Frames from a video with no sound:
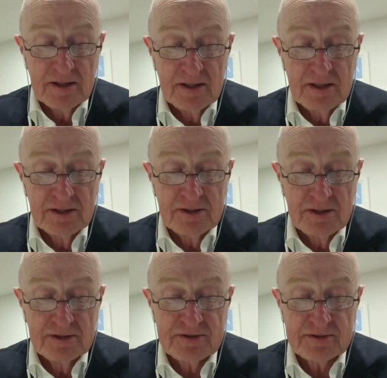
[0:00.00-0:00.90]

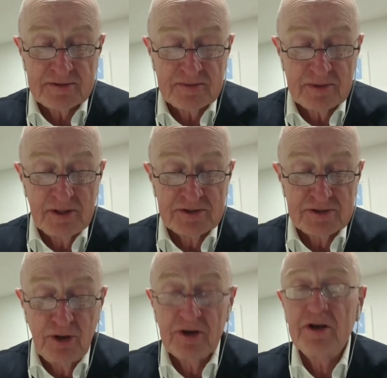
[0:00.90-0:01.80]
it's
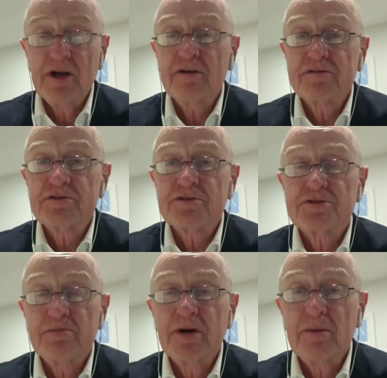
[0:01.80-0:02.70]
not enough just to
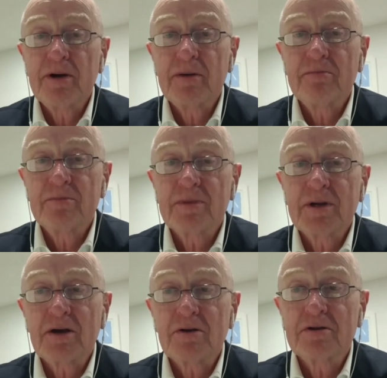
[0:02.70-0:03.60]
pump up
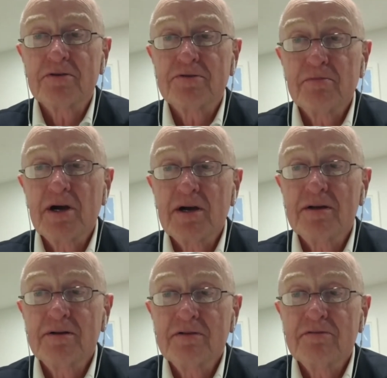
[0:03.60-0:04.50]
aggregate
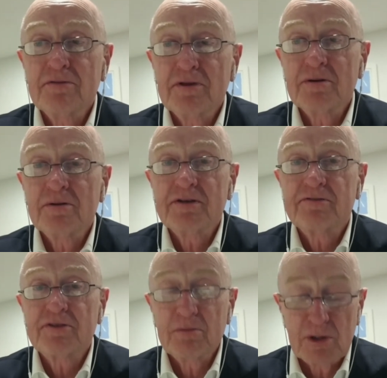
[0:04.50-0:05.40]
demand, even though that's
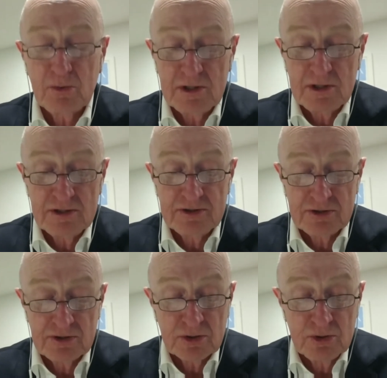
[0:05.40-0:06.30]
something we need to
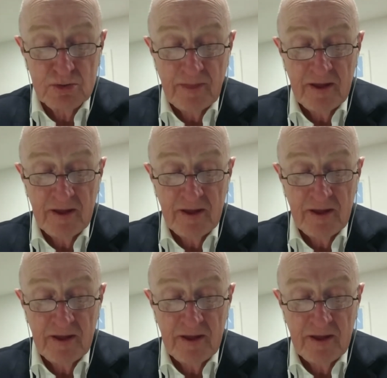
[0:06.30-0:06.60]
do.